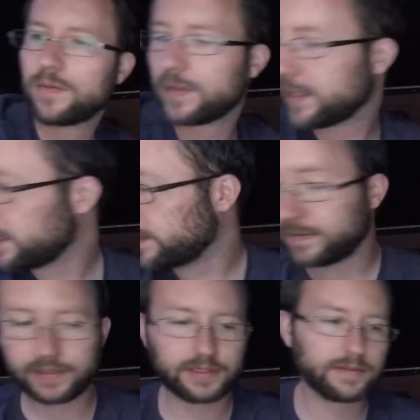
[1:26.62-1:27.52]
what I did
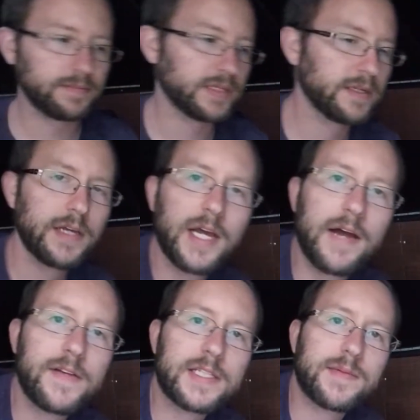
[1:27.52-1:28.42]
with it, but I've
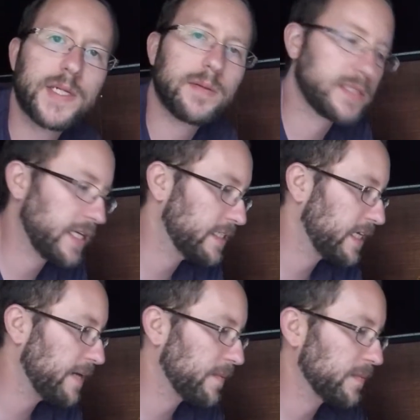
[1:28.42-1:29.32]
got some double-sided
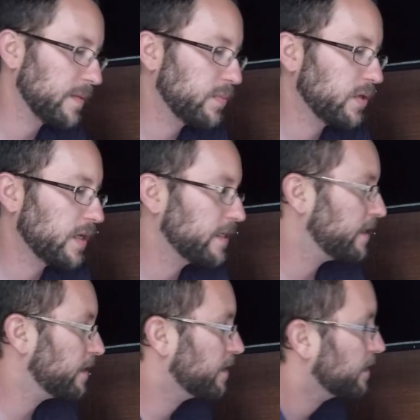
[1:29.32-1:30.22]
tape I'm going to put on
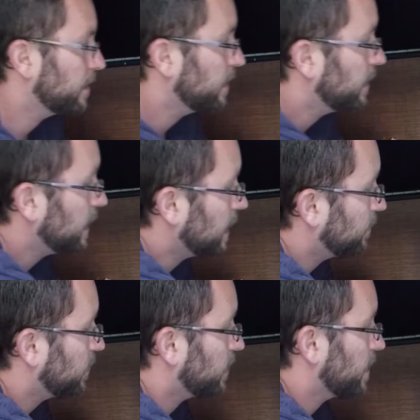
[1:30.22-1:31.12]
here and
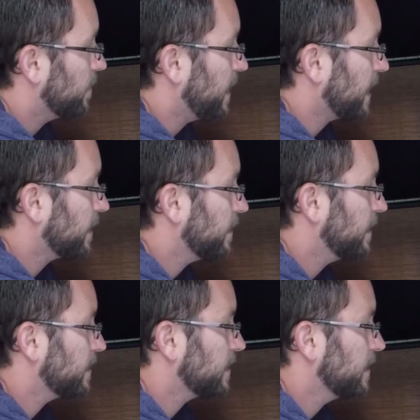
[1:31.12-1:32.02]
put it on the back of
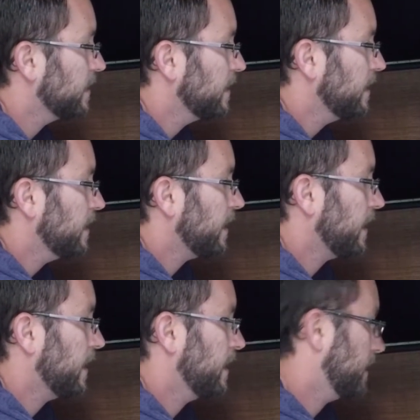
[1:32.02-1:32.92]
this,
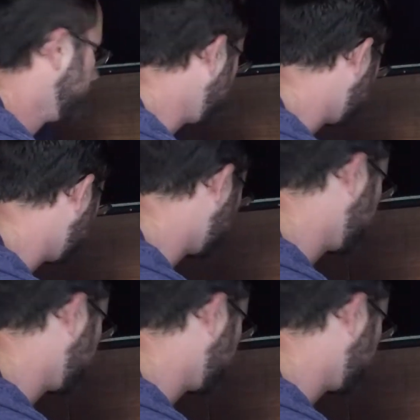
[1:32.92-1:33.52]
and it's just going